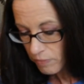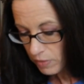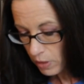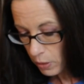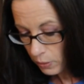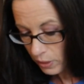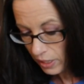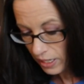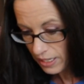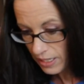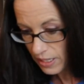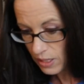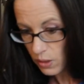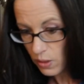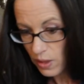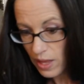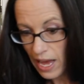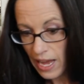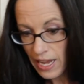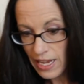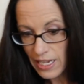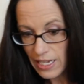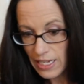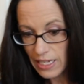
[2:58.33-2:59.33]
Okay, so
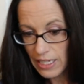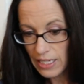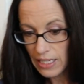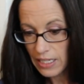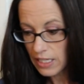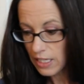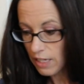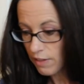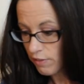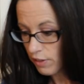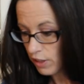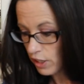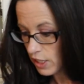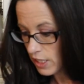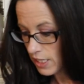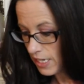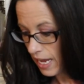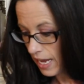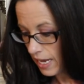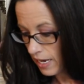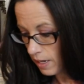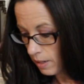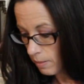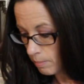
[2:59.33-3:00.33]
that is the first
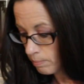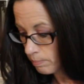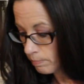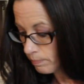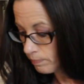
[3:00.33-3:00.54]
item.